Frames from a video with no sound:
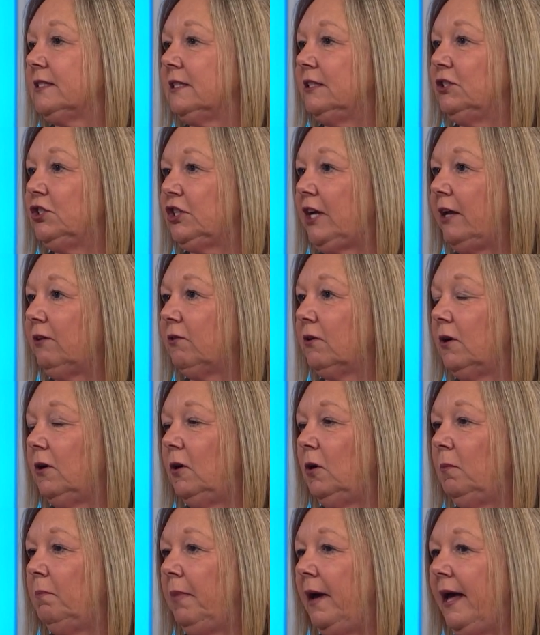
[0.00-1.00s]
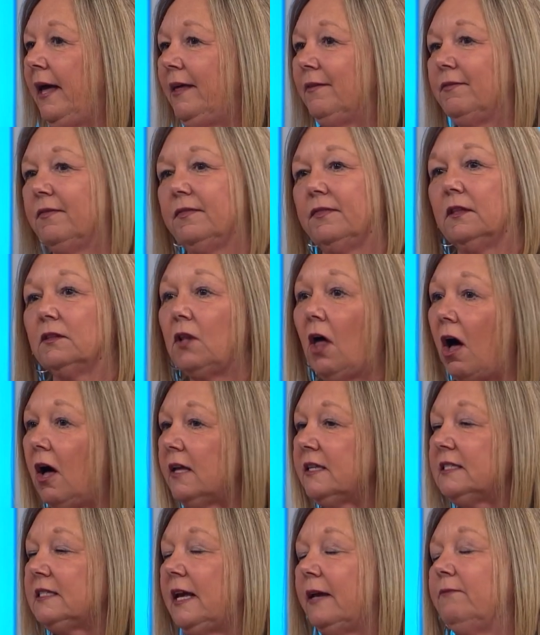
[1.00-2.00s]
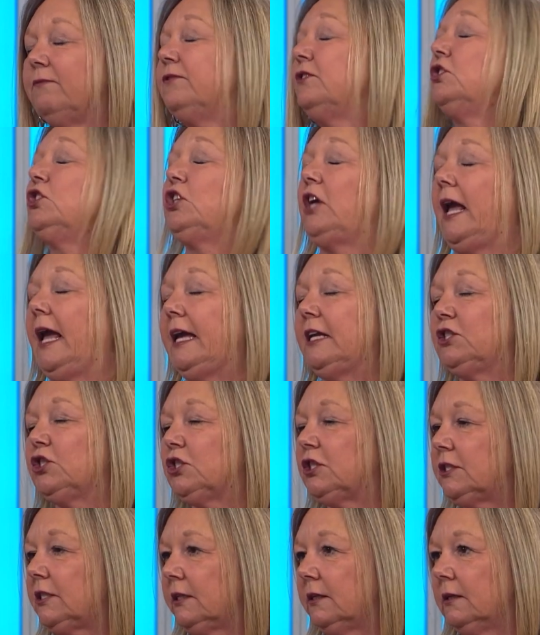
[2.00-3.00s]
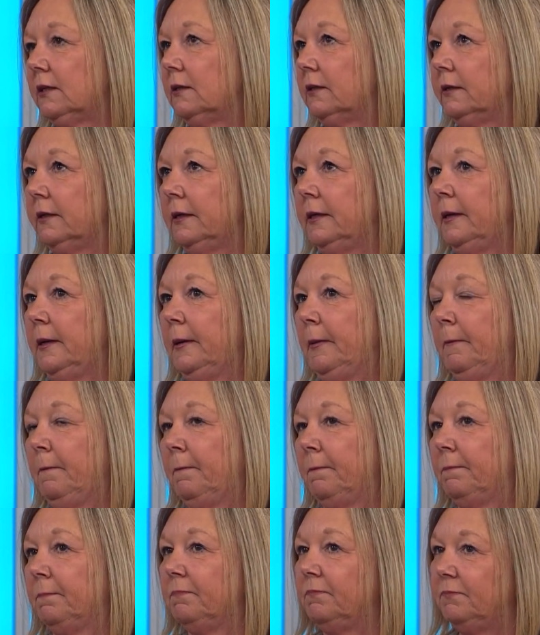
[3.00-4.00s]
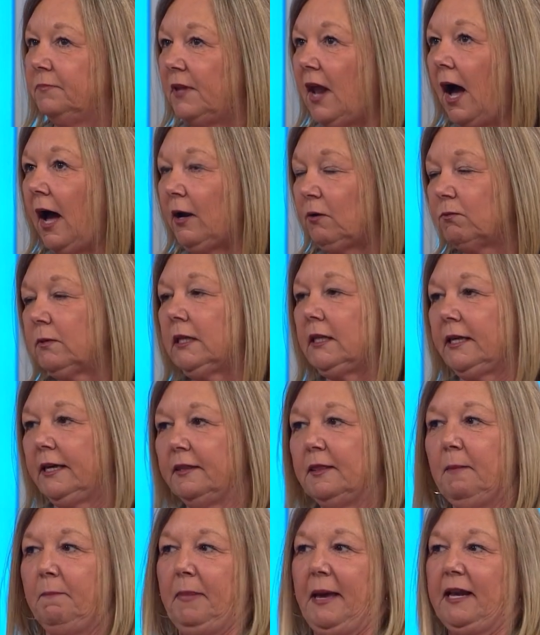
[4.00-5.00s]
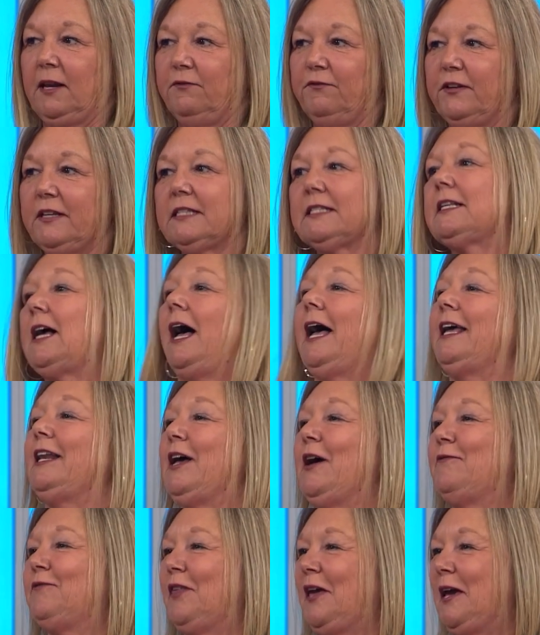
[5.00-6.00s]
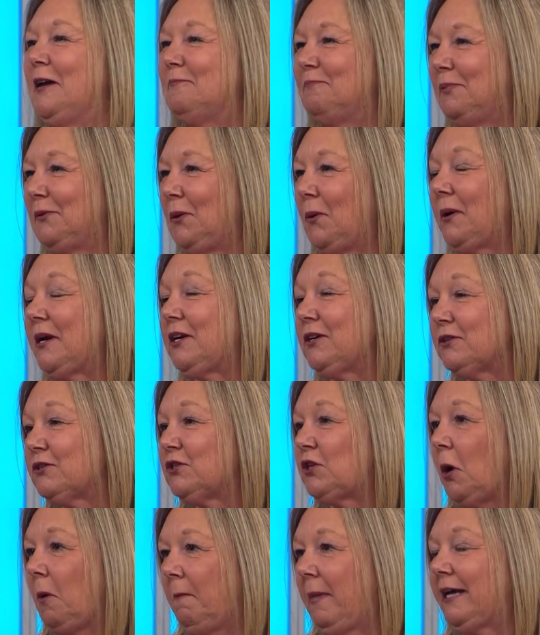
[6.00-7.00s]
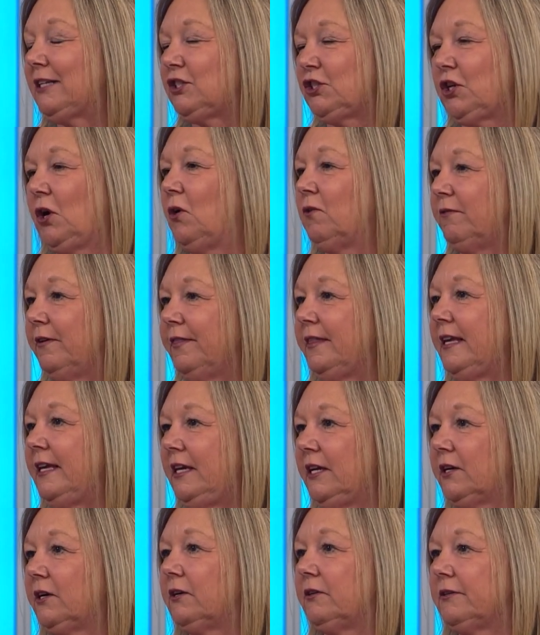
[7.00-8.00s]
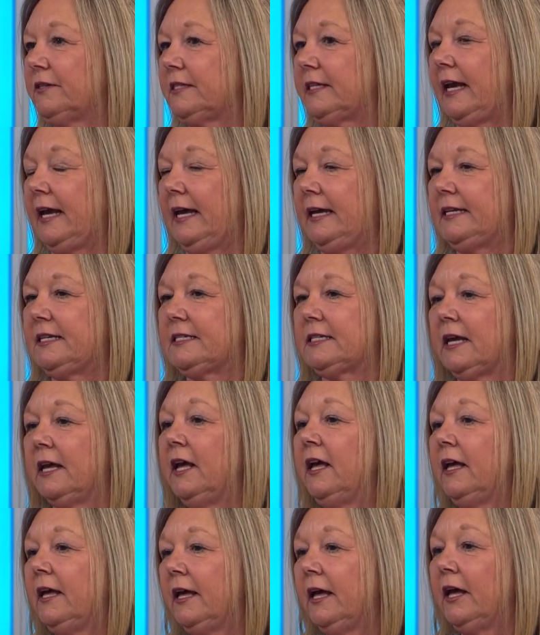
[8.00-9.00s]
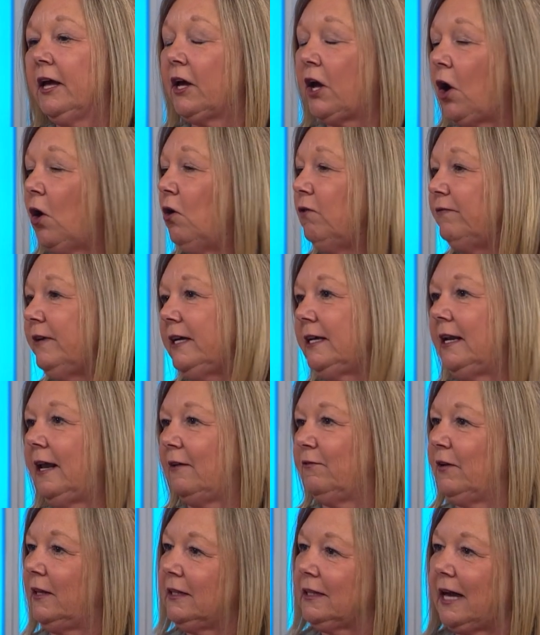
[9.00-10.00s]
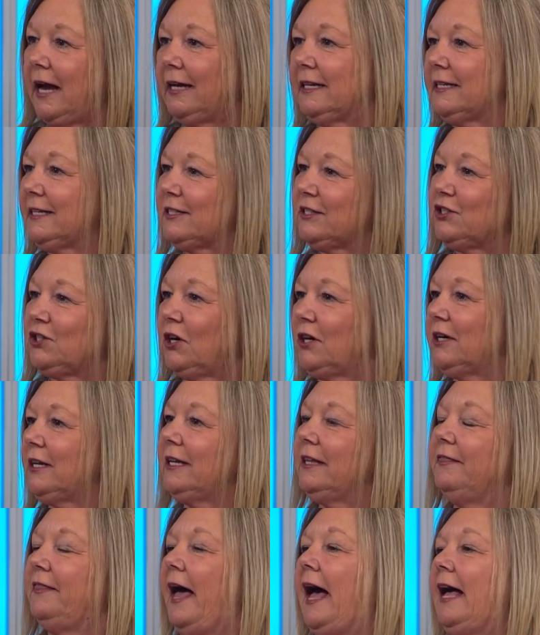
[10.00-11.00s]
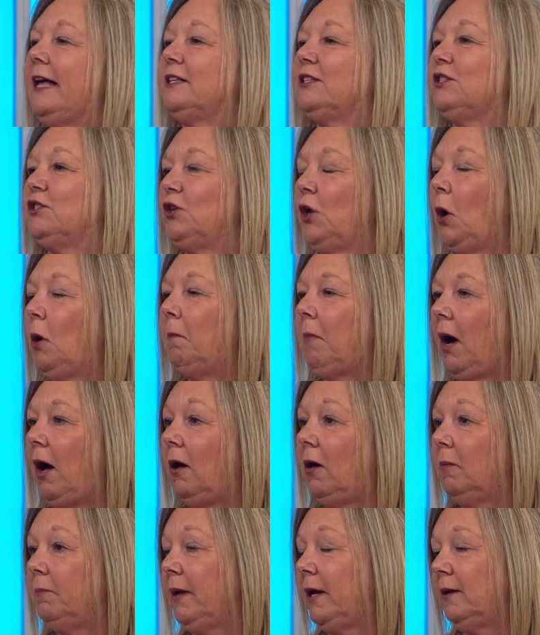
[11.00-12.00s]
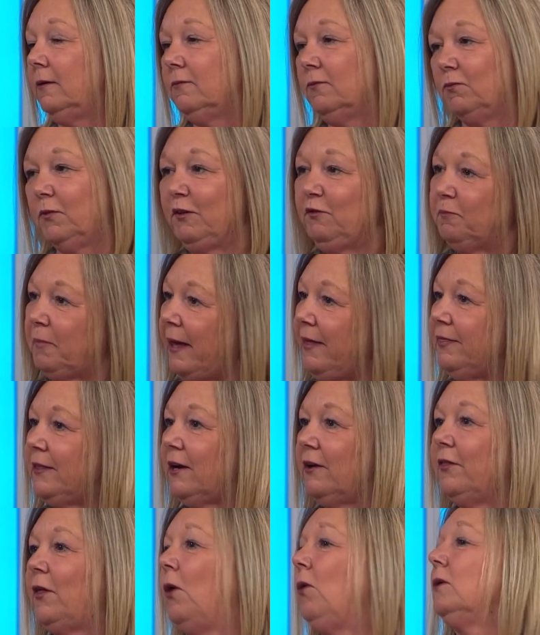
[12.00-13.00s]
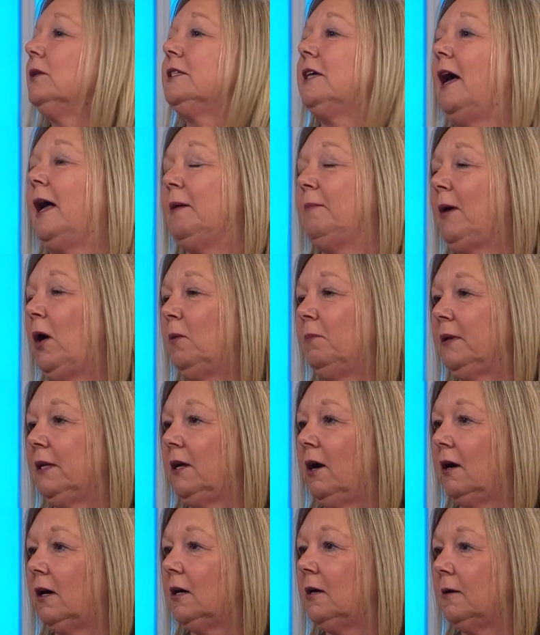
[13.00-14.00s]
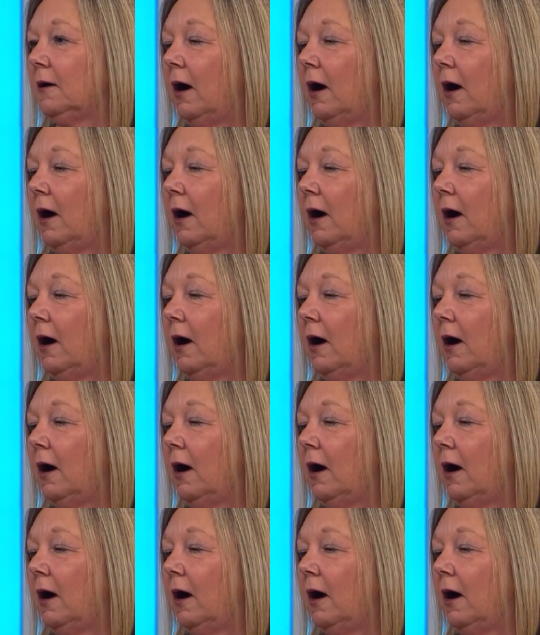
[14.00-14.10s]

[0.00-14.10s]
in general. But the laws have changed, not really in the benefit side of the employer so much over the years. And COVID, I felt, kind of started that snowball, but we've been there the whole time helping our